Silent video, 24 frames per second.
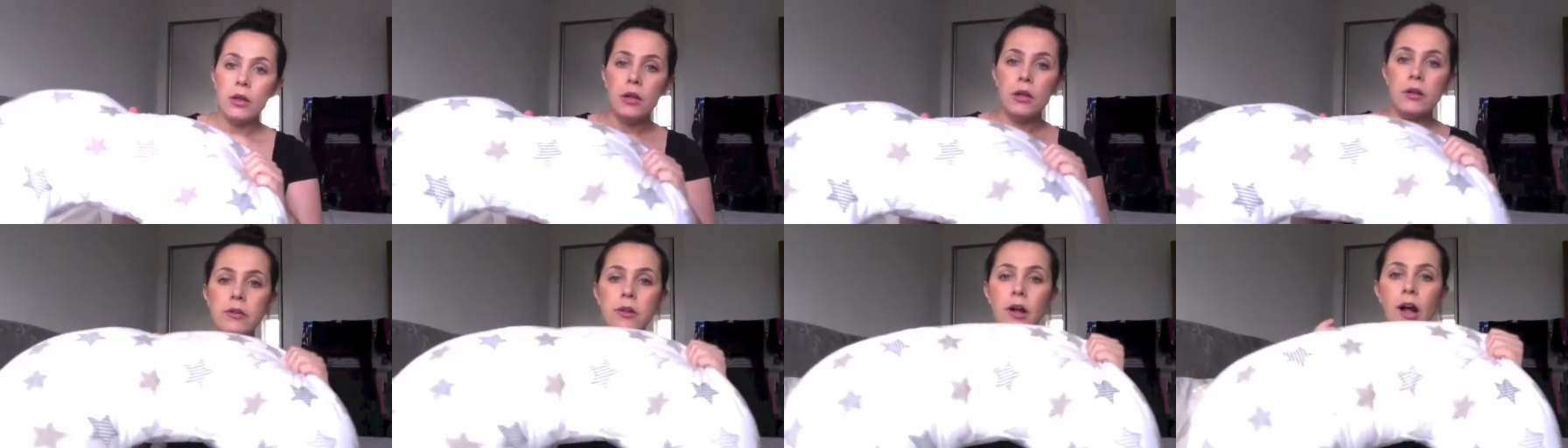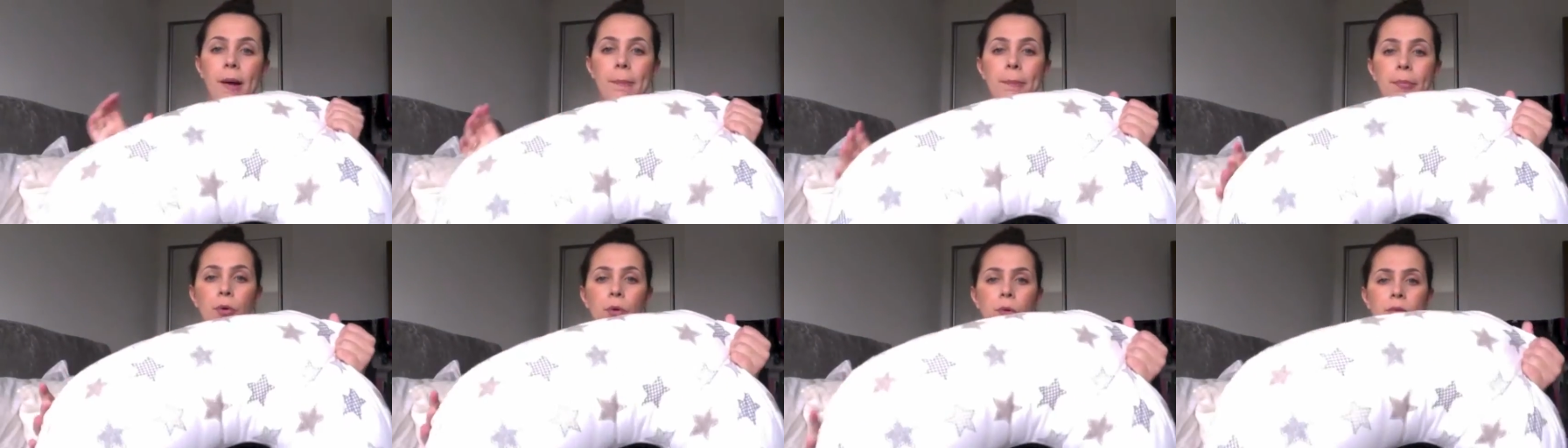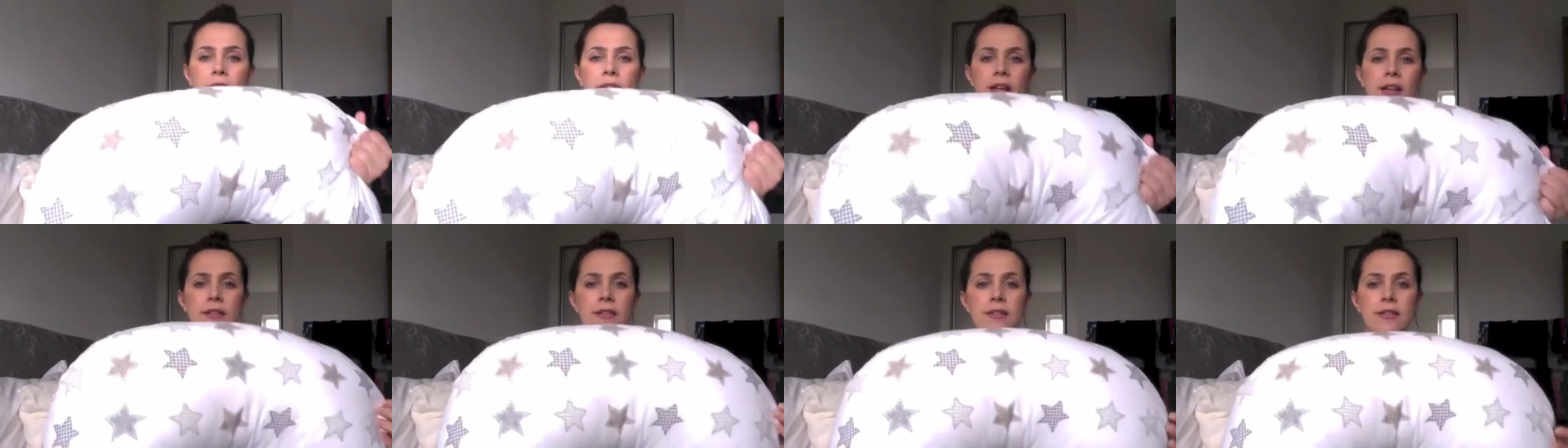So I bought
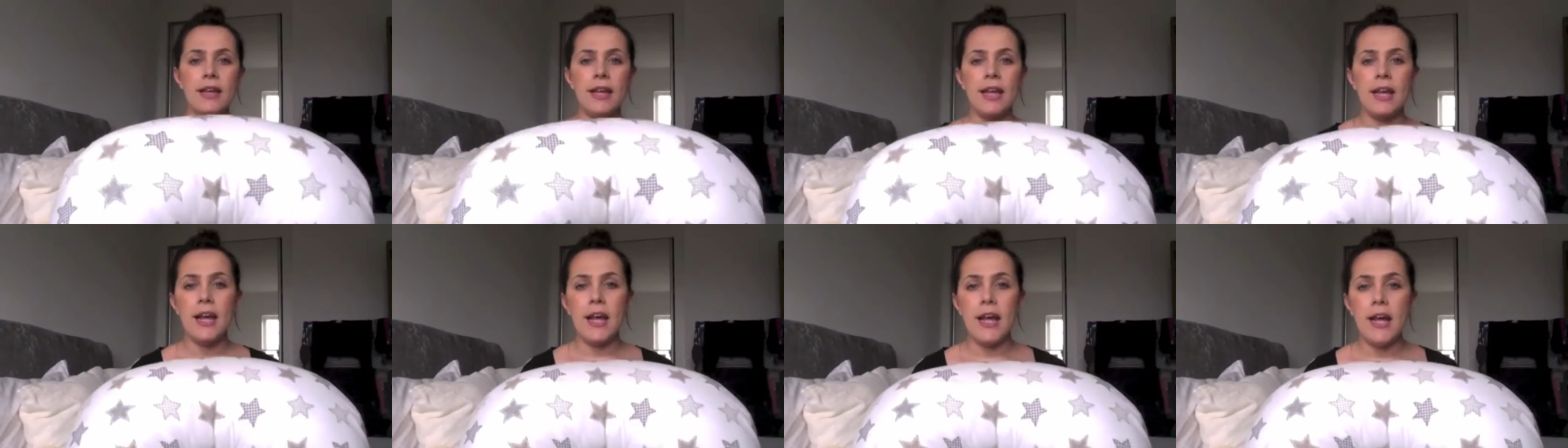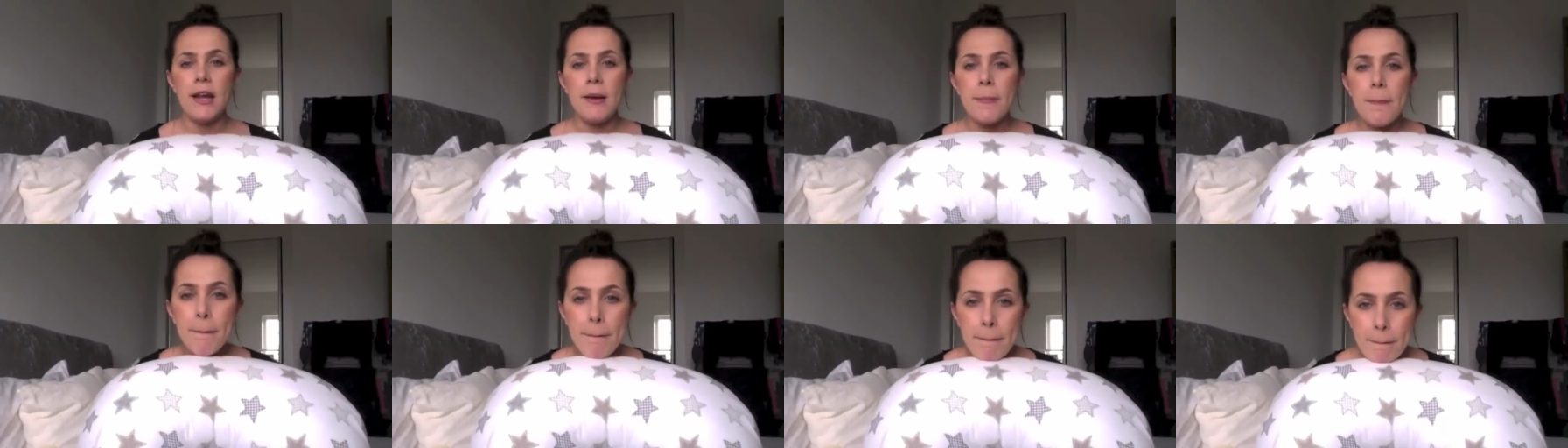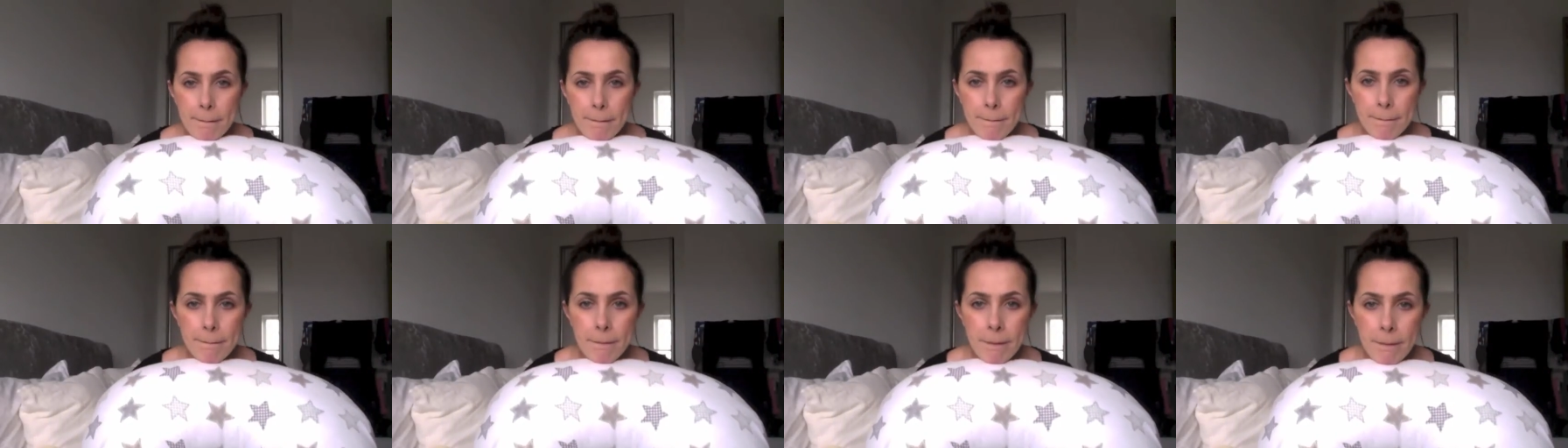this
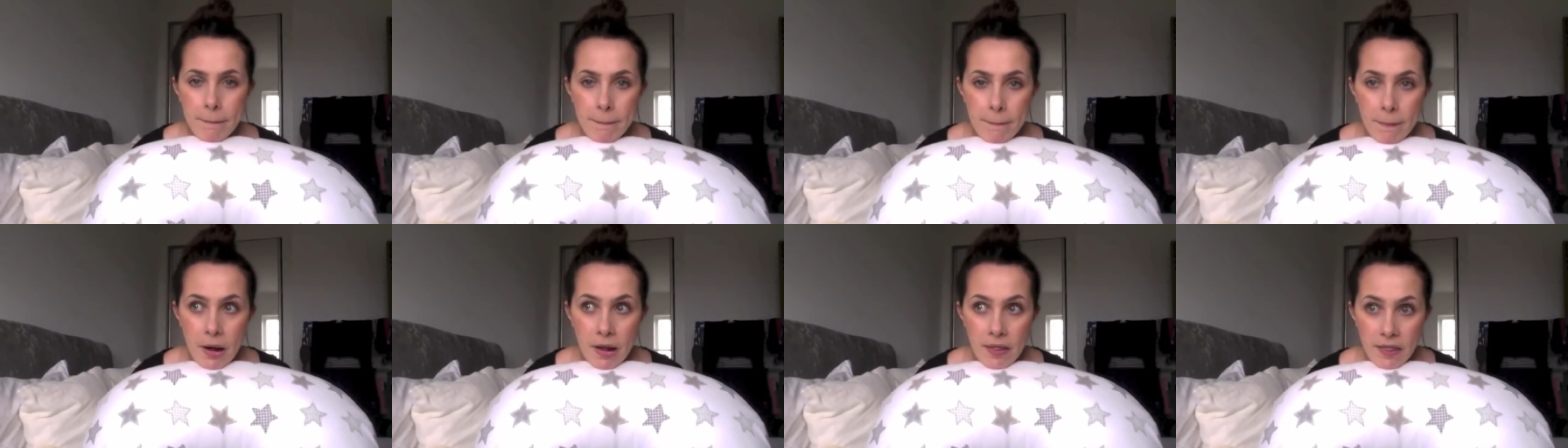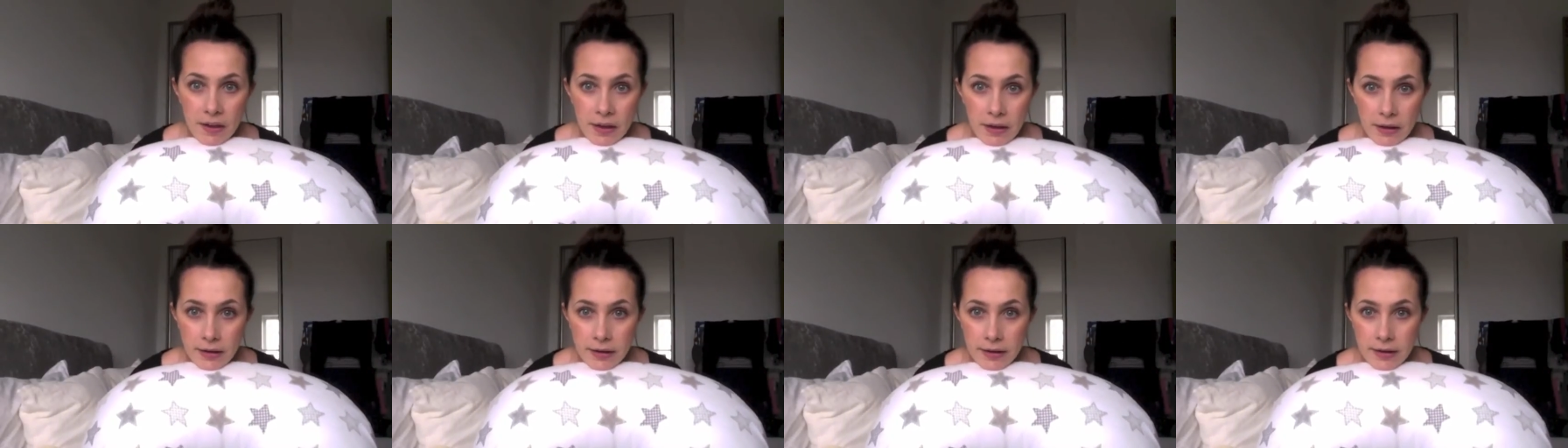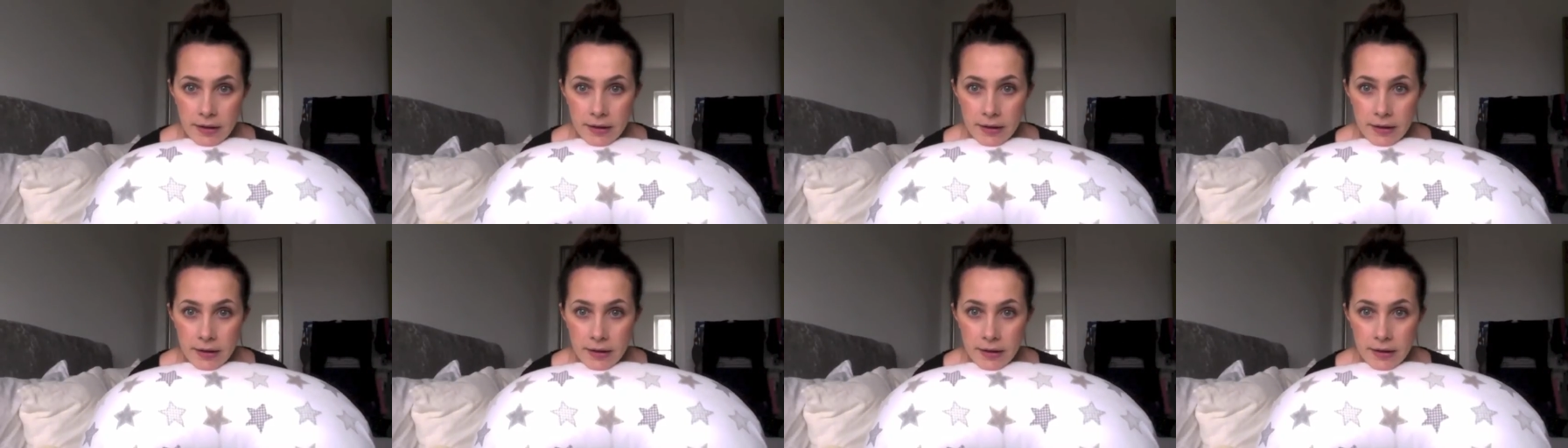in mother